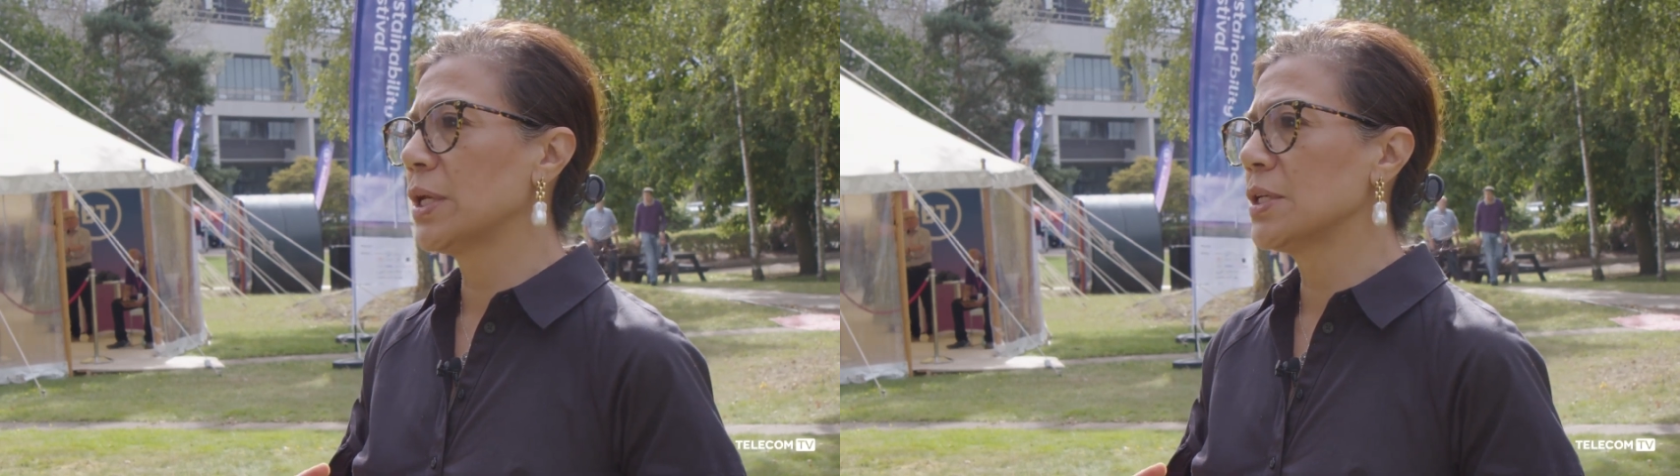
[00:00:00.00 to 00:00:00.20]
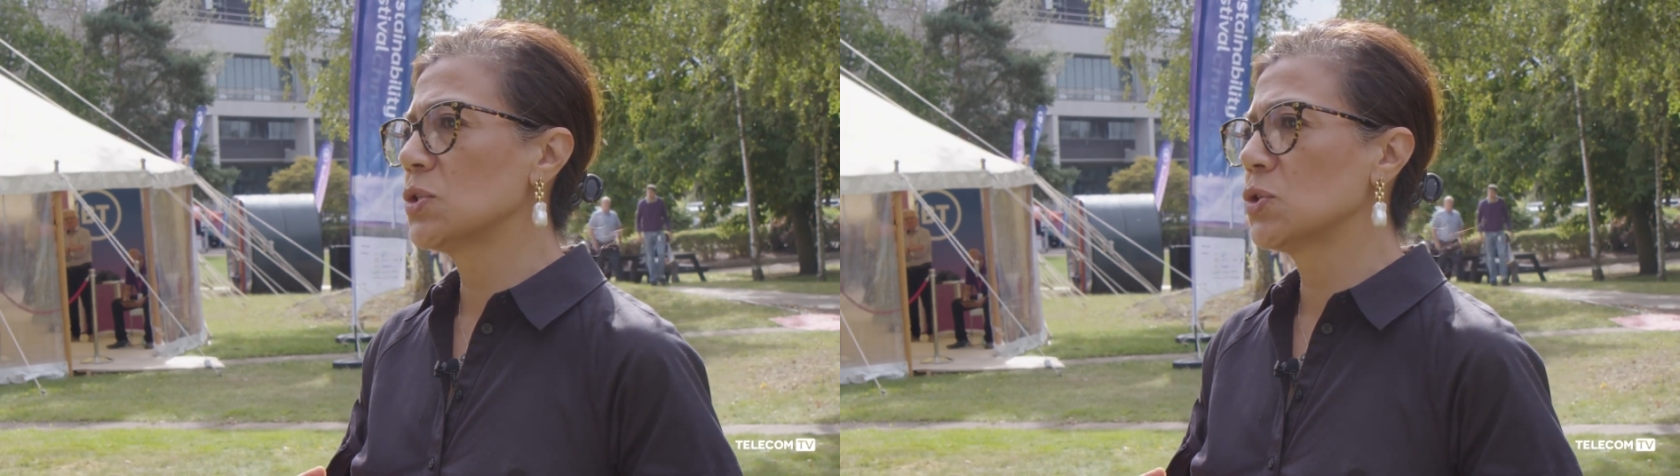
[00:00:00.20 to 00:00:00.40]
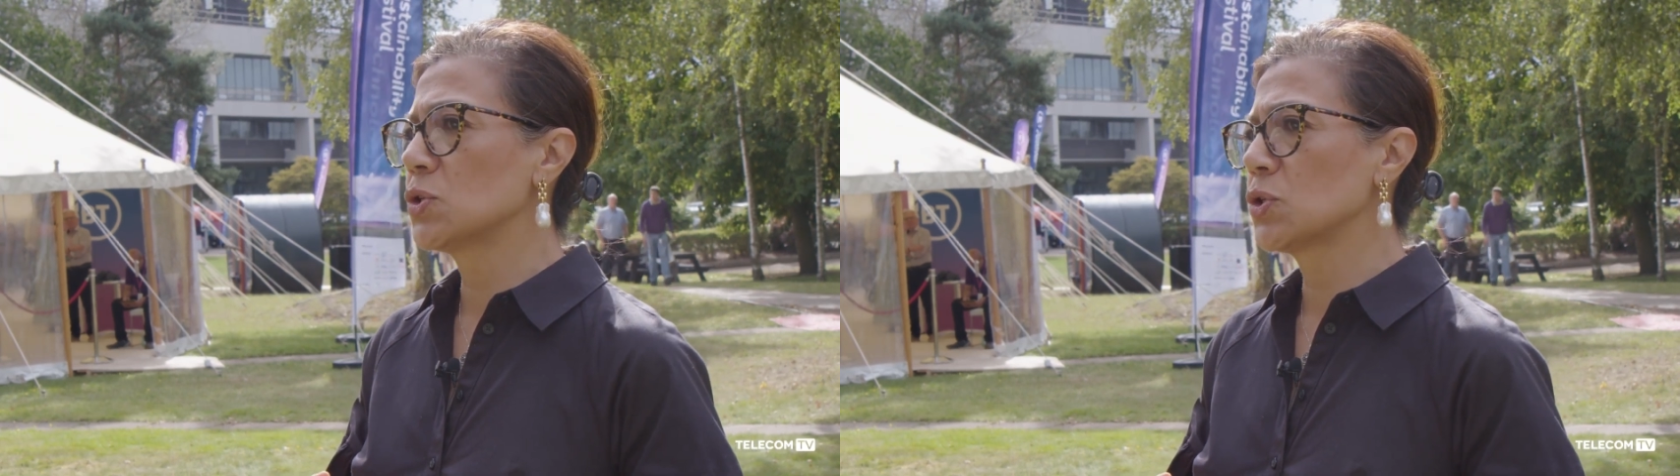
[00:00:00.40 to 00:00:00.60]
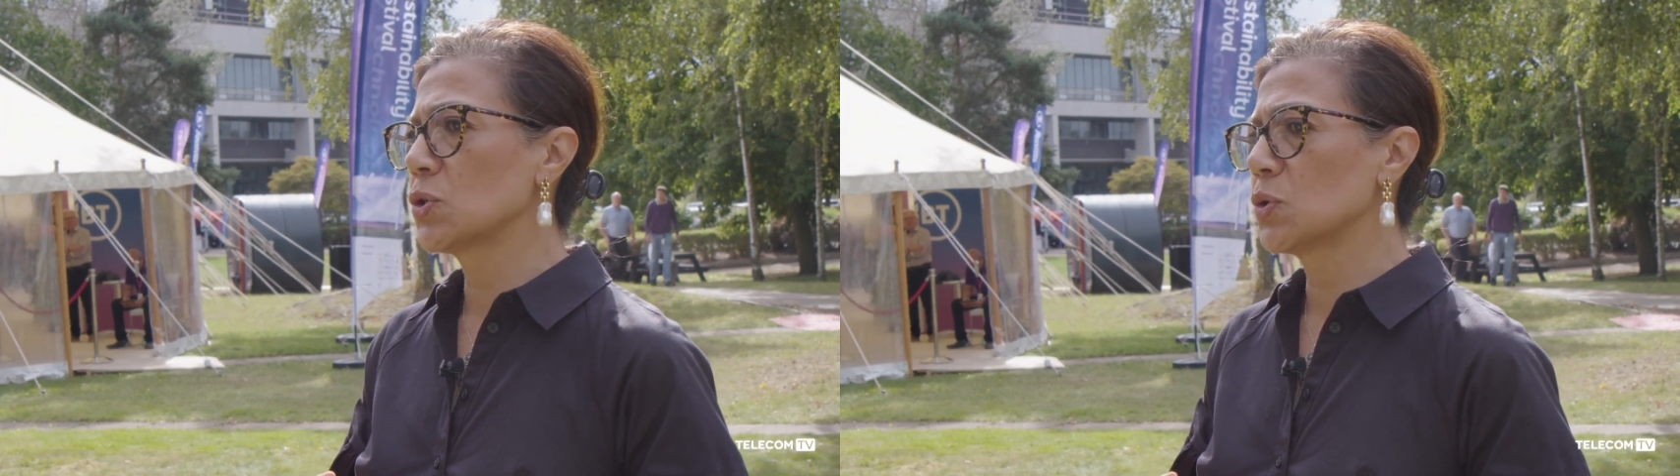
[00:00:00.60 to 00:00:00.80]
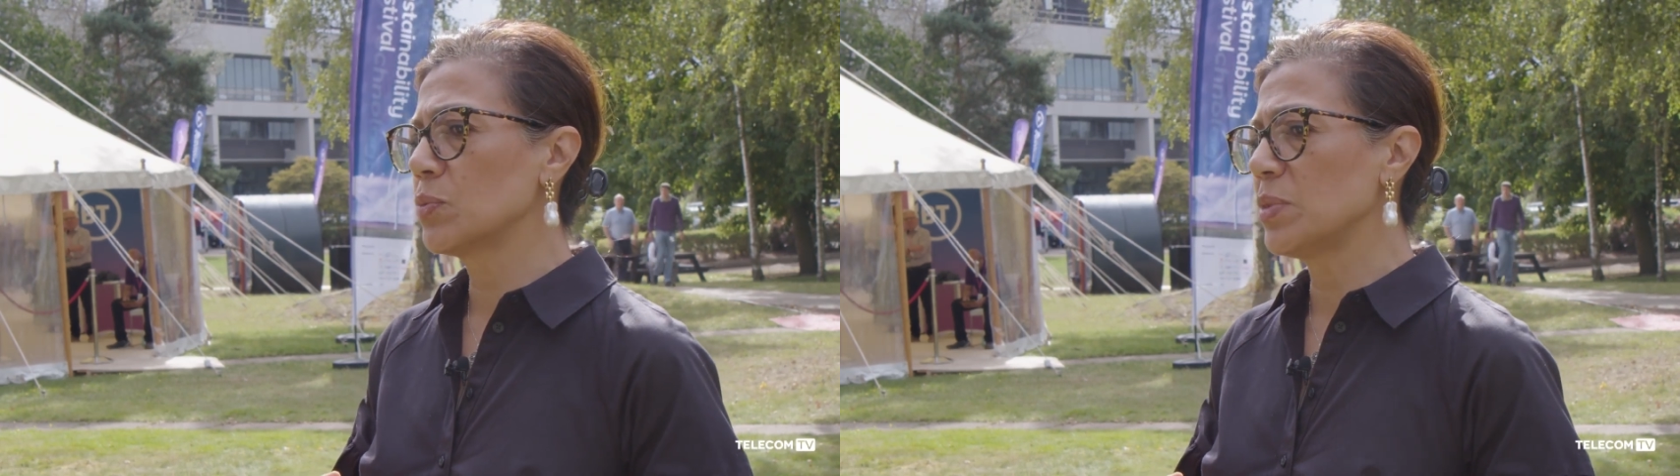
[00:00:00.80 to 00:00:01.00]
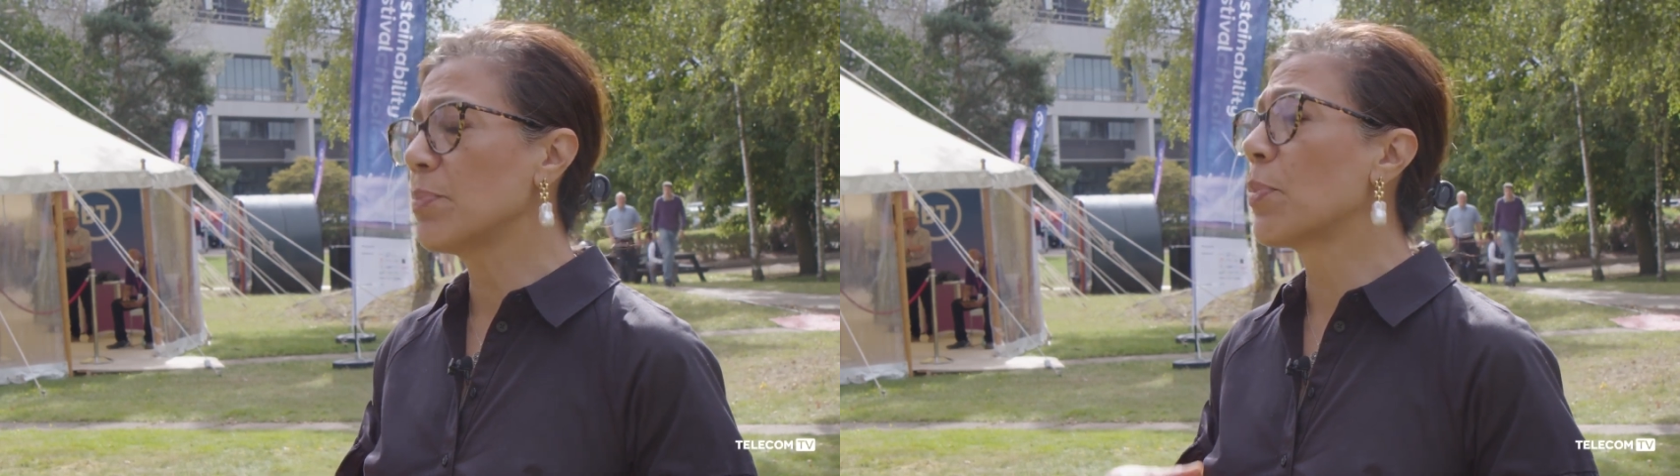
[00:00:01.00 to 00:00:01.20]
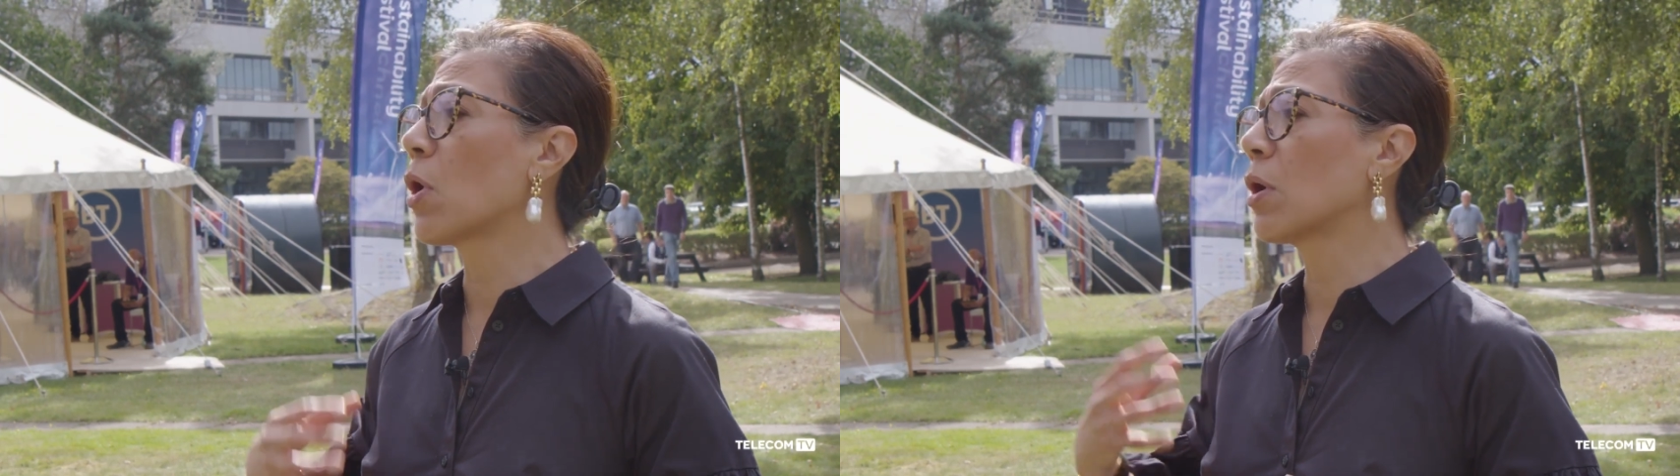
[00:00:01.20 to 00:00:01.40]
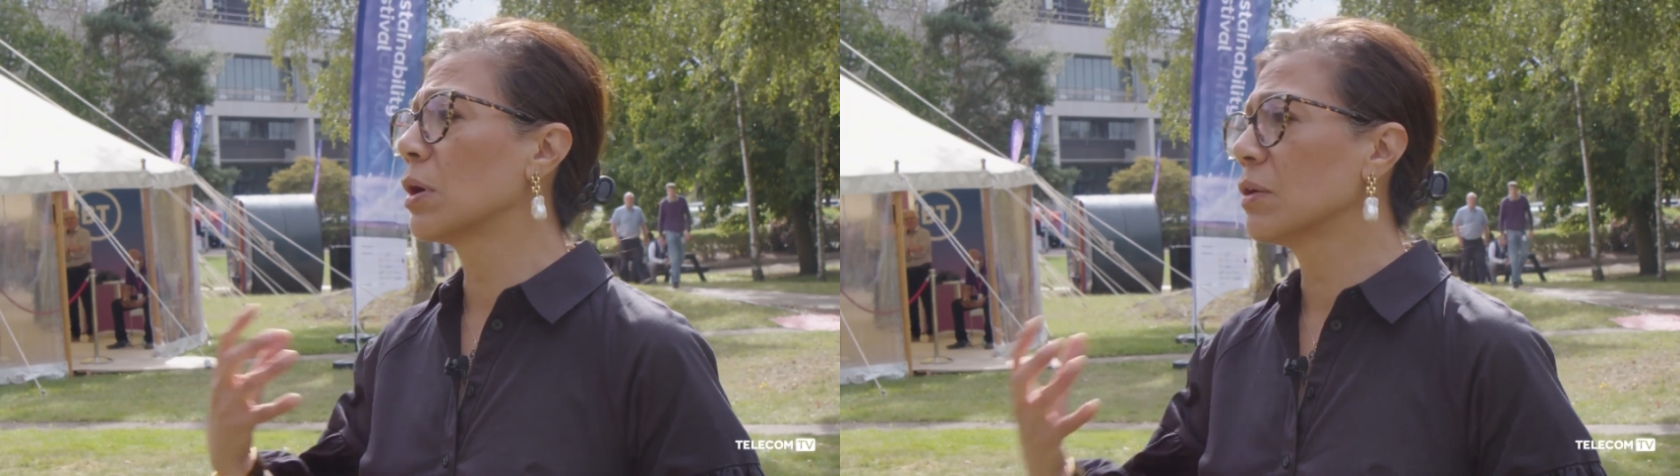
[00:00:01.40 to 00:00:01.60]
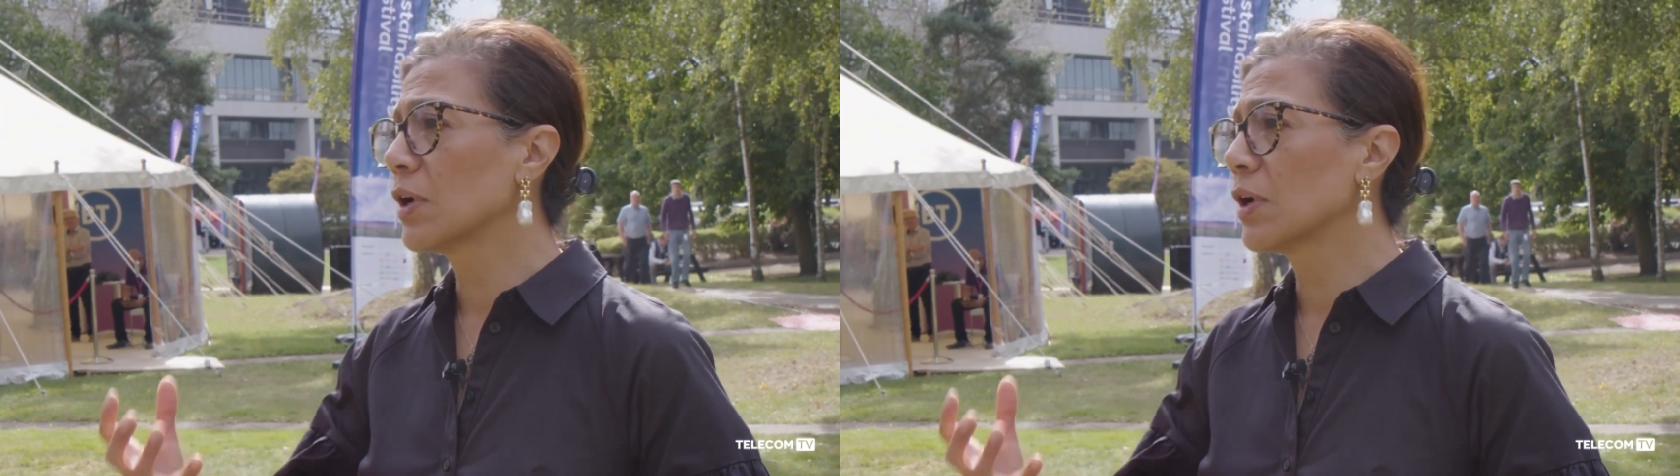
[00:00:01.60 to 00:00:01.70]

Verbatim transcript: is to be part of